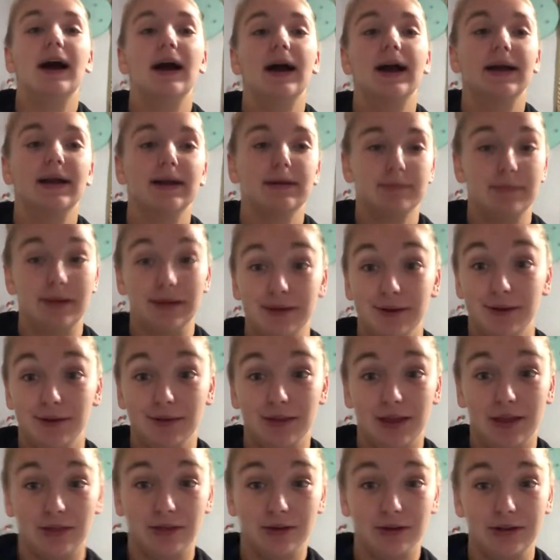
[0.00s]
I get better in
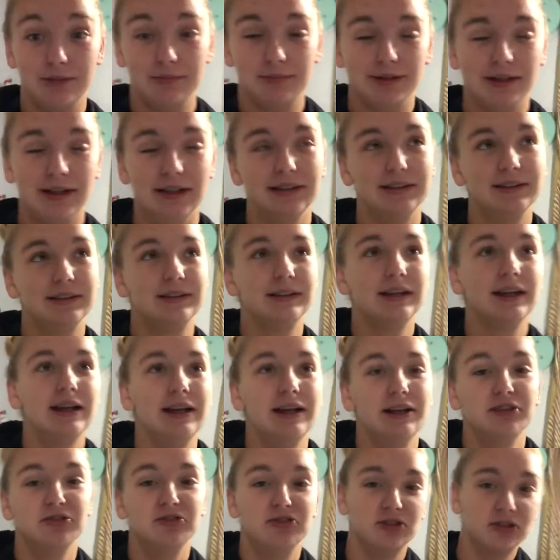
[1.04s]
that 30 minutes.
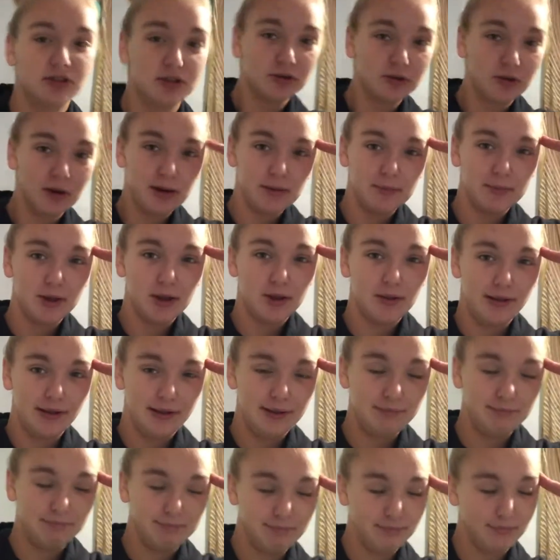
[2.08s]
Just cram it all
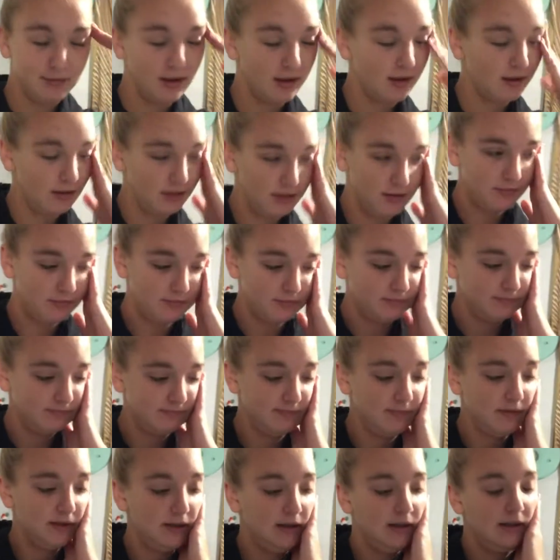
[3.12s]
in. Um,
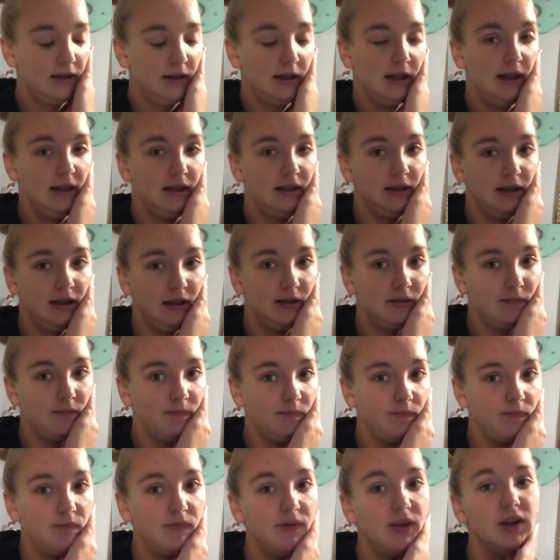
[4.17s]
and yeah,
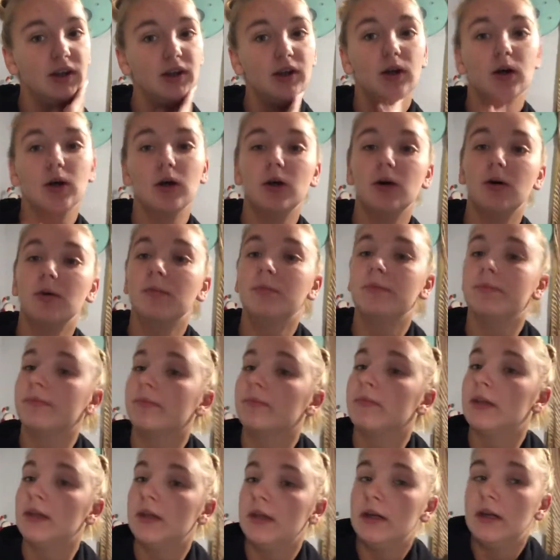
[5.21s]
so
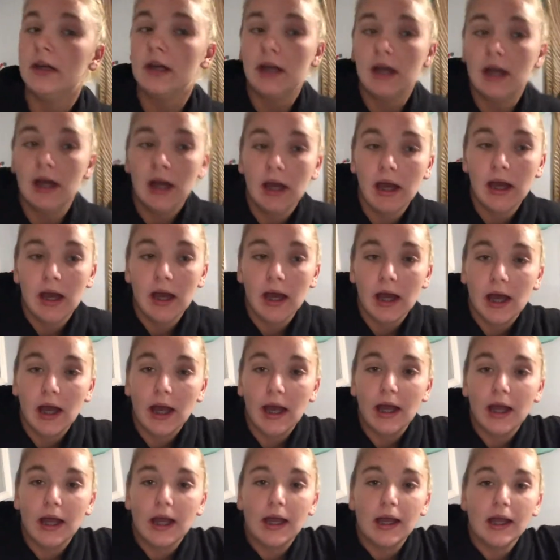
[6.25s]

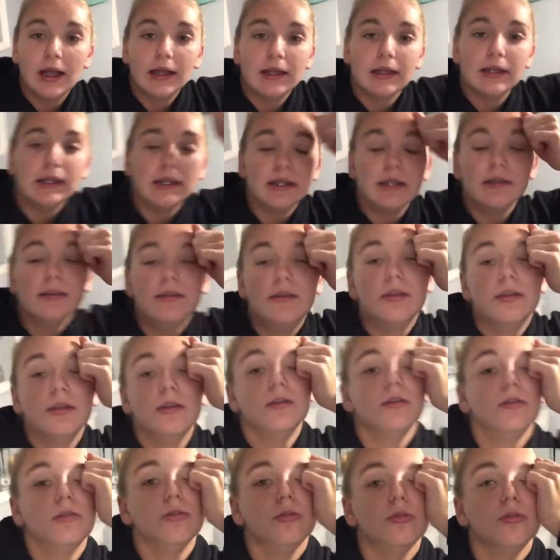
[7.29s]
I need
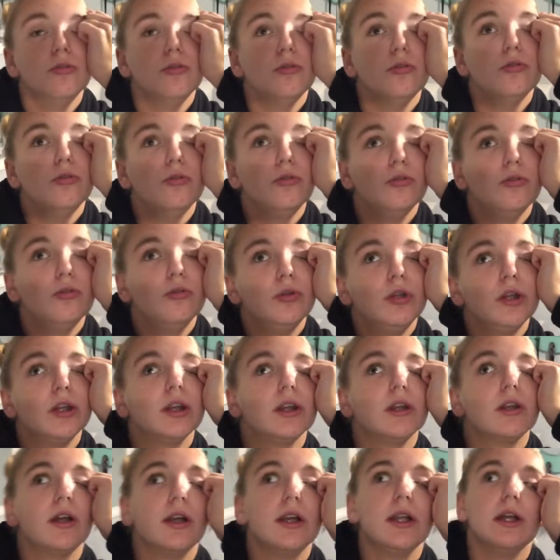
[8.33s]
to
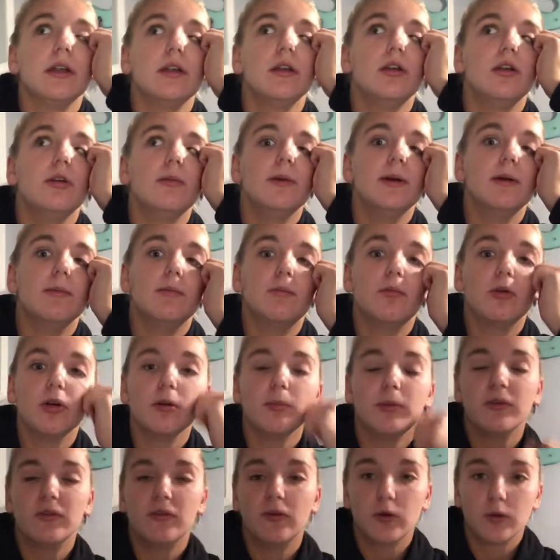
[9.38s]
study a little bit more
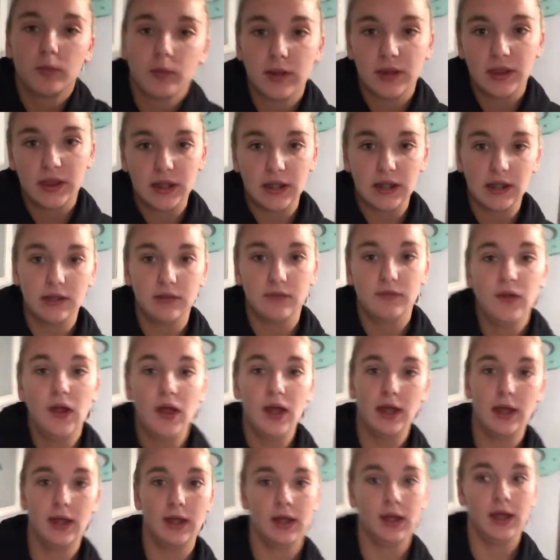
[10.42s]
before we leave
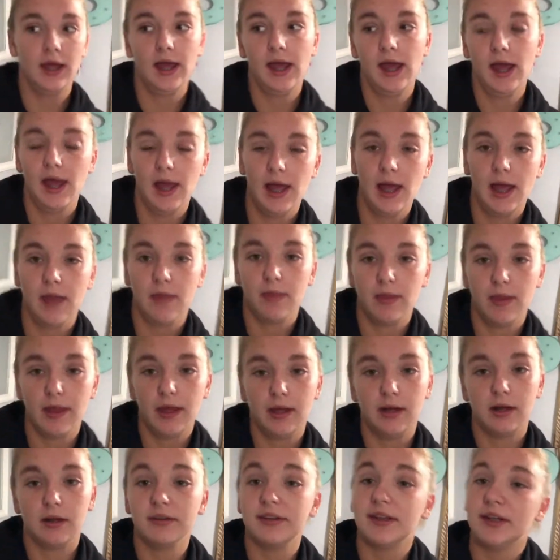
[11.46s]
and
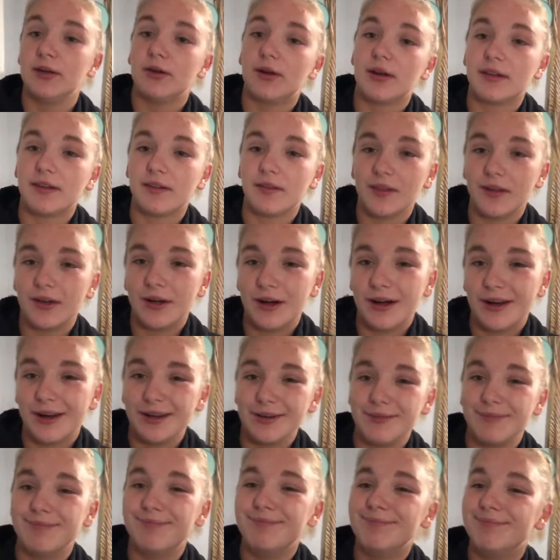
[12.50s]
then I'll see you guys in the
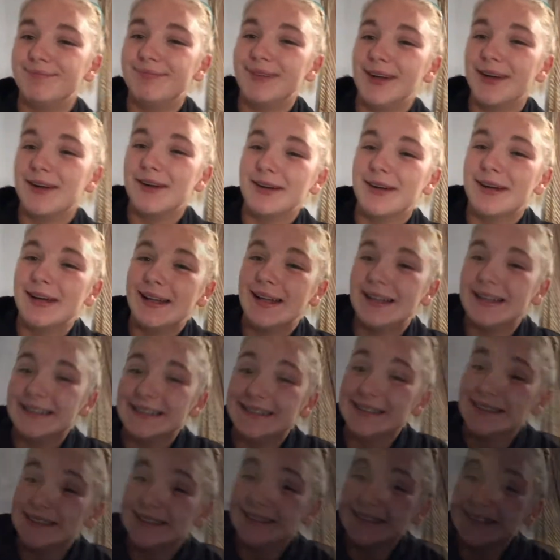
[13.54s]
car.
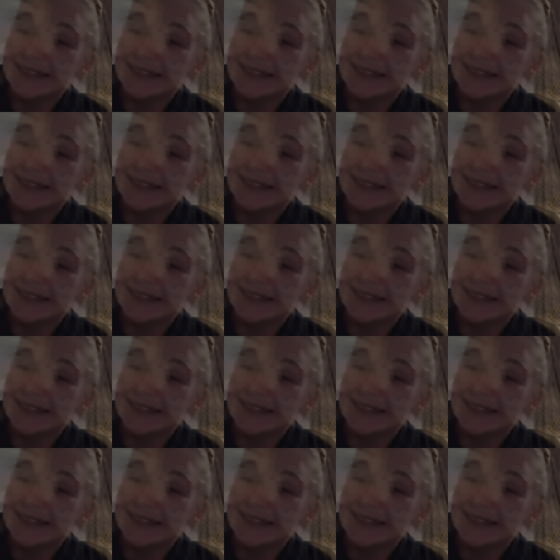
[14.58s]
We're